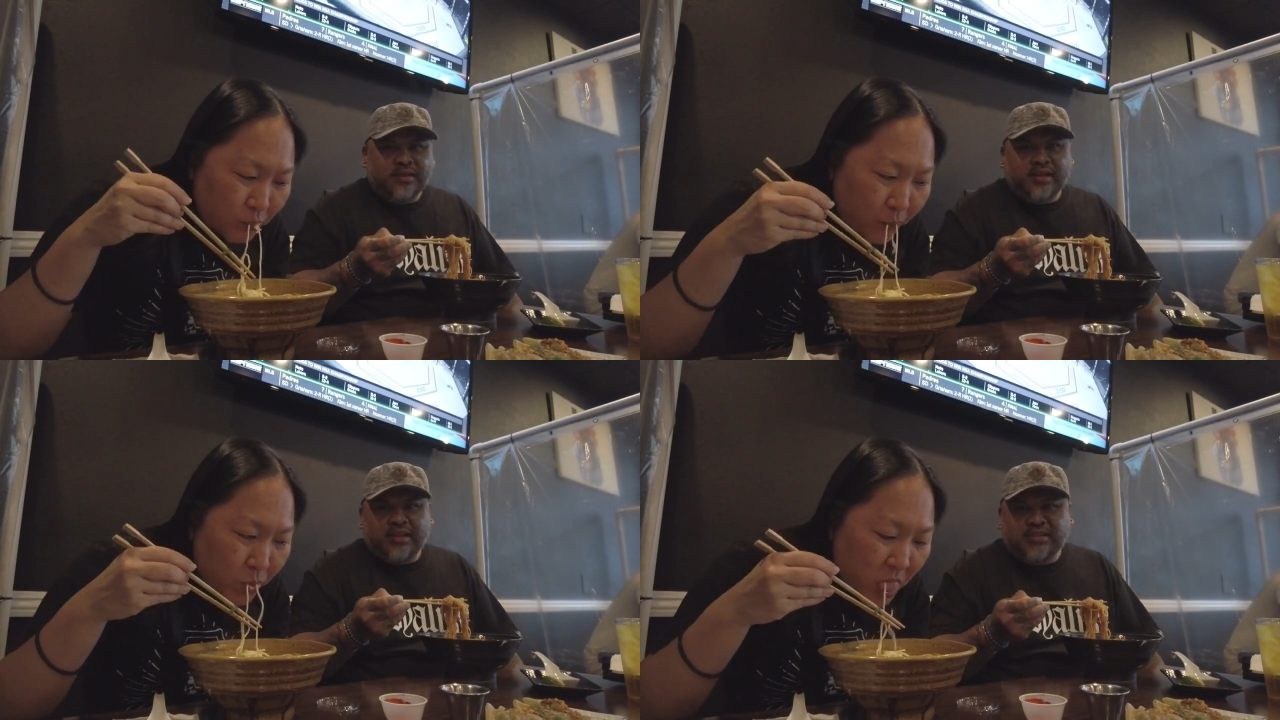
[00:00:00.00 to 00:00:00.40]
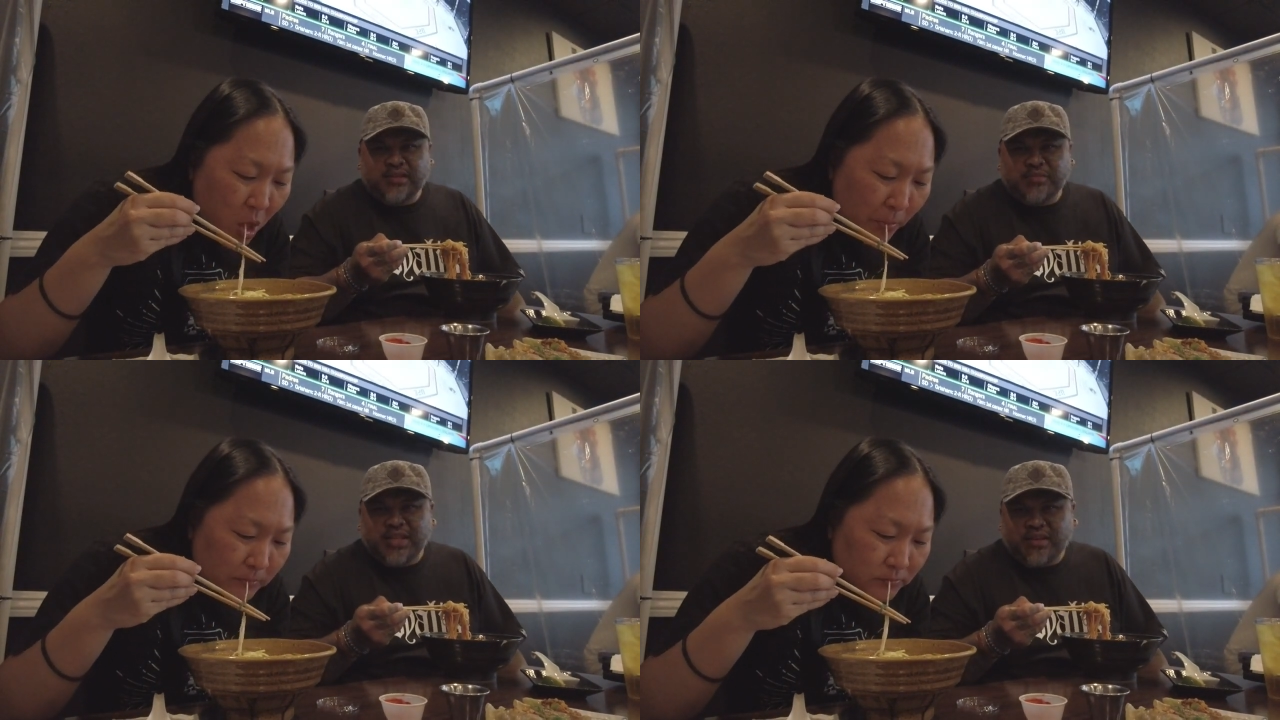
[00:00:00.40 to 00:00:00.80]
Speaker 1: it, it
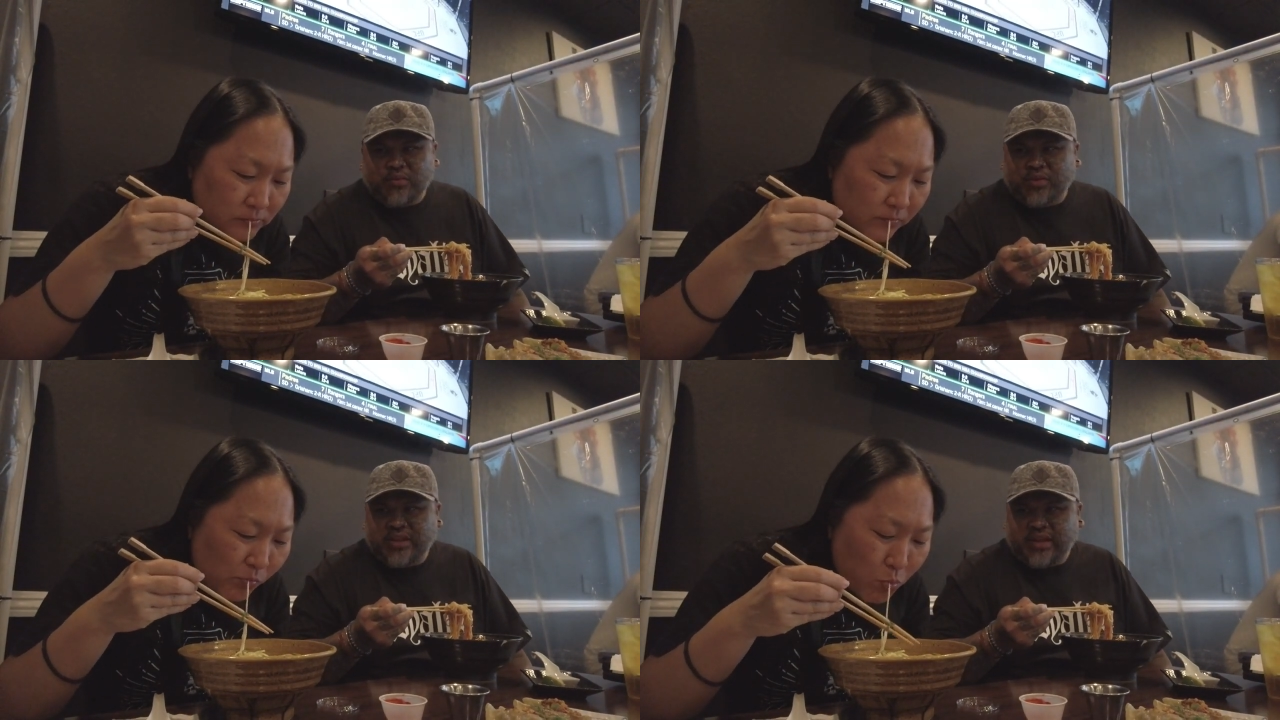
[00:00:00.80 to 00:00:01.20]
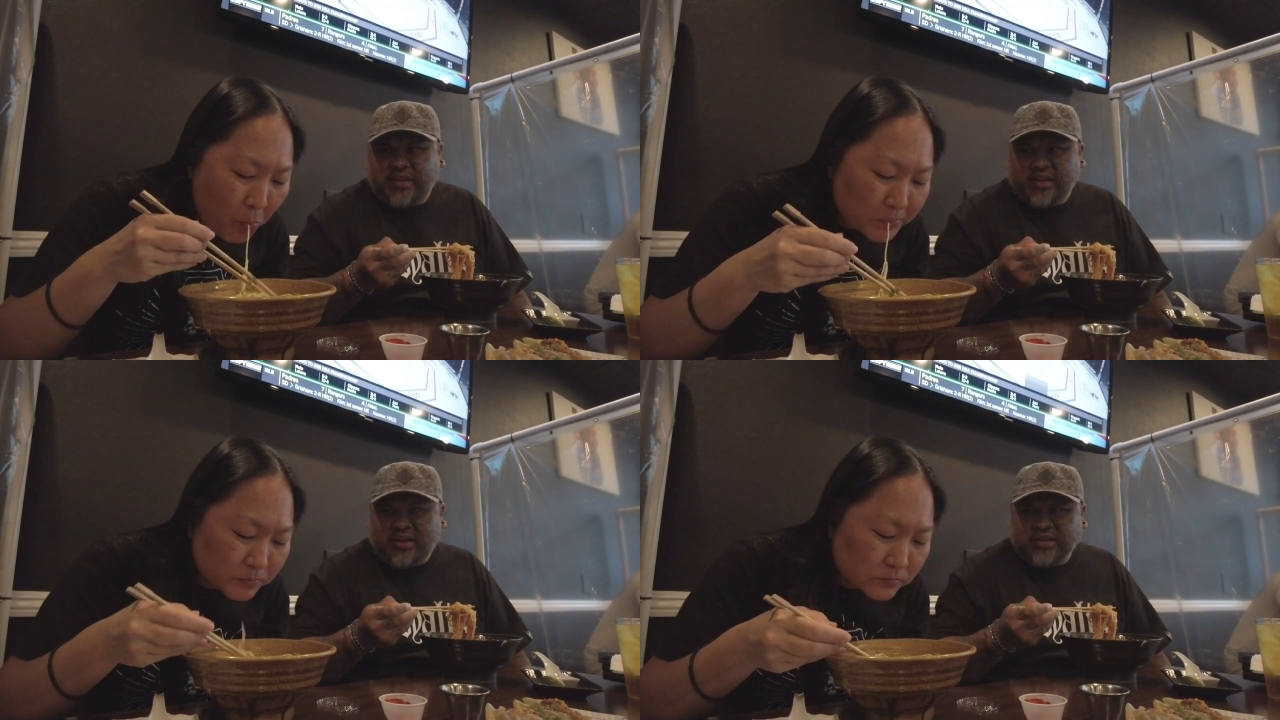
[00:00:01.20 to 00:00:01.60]
seems like a really
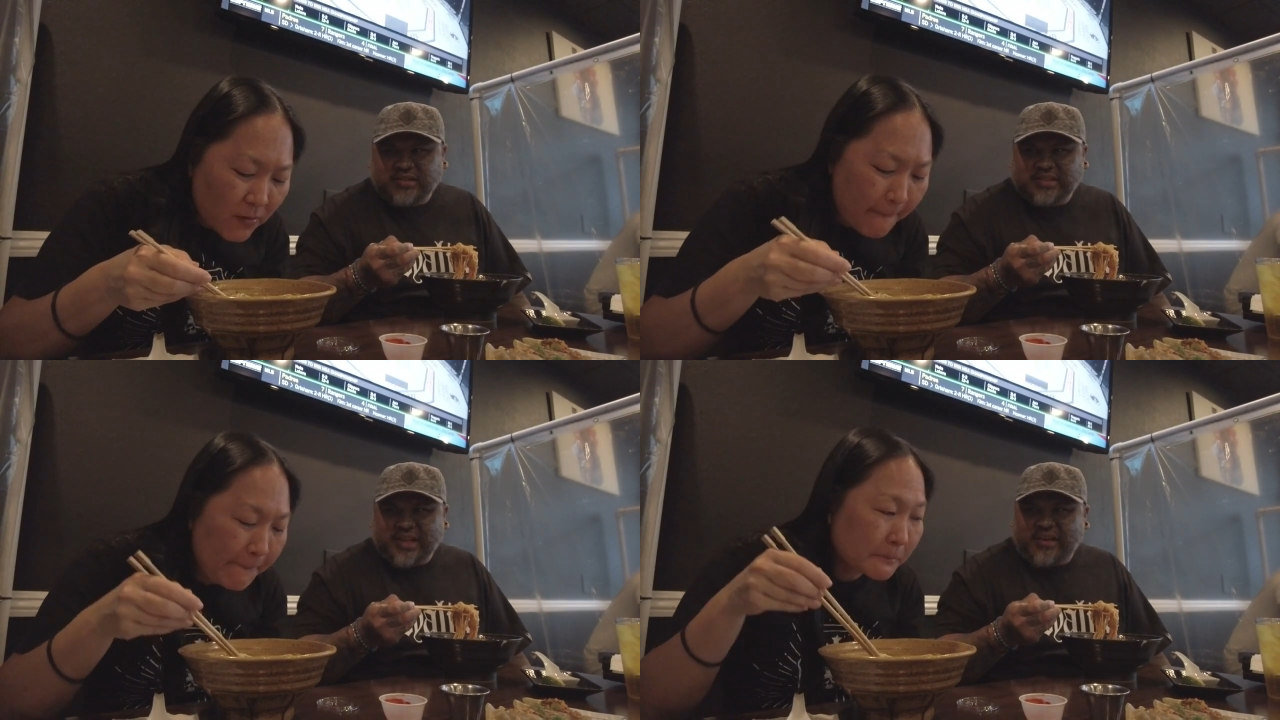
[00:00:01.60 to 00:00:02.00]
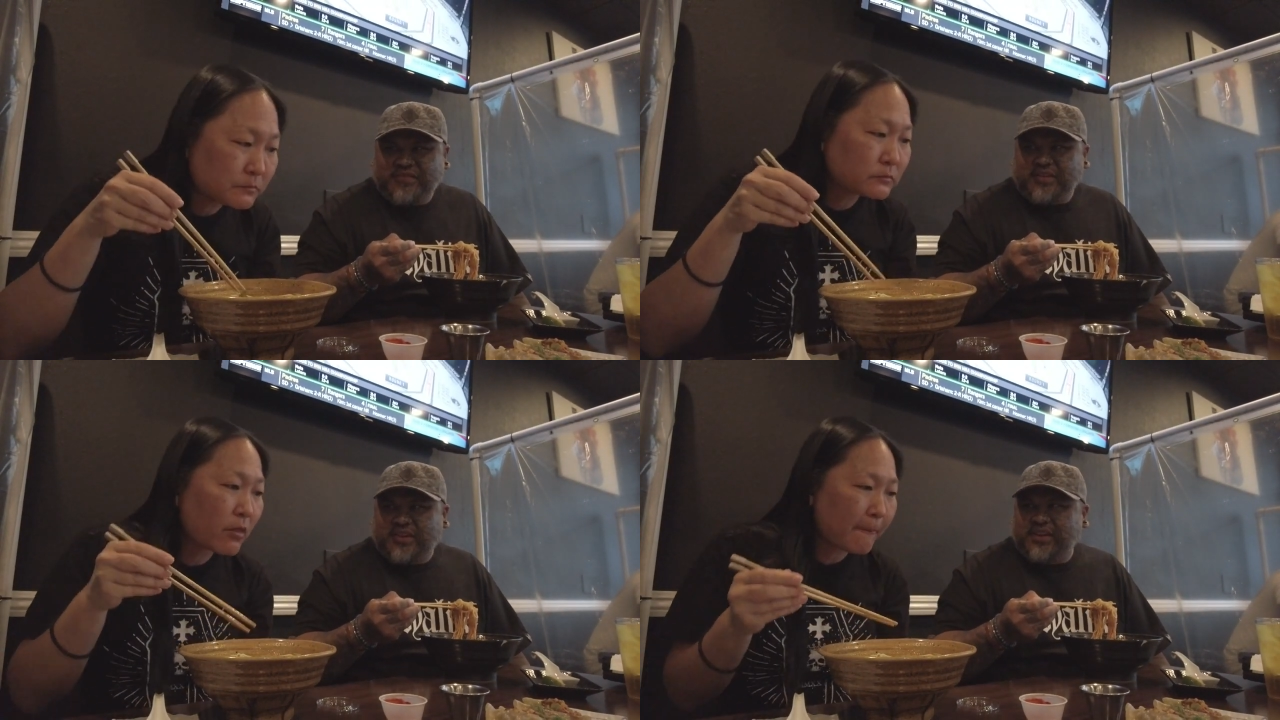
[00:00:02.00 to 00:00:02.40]
young staff
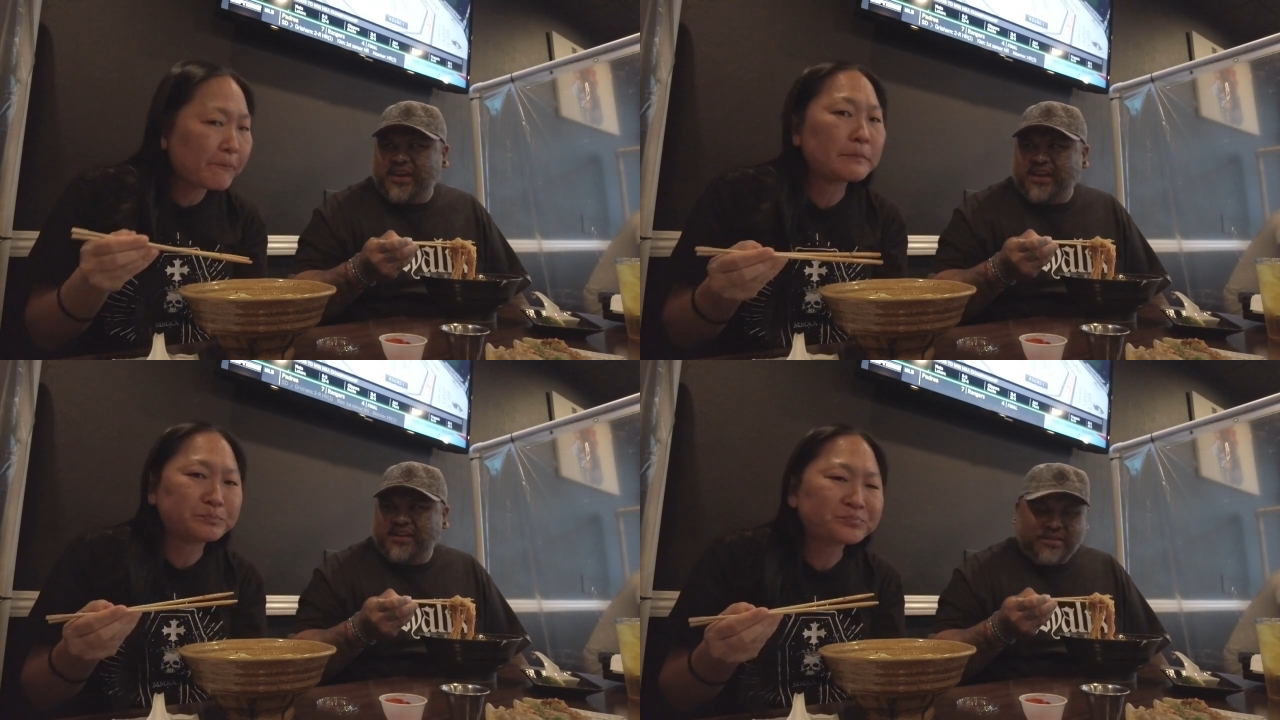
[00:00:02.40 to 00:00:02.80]
area.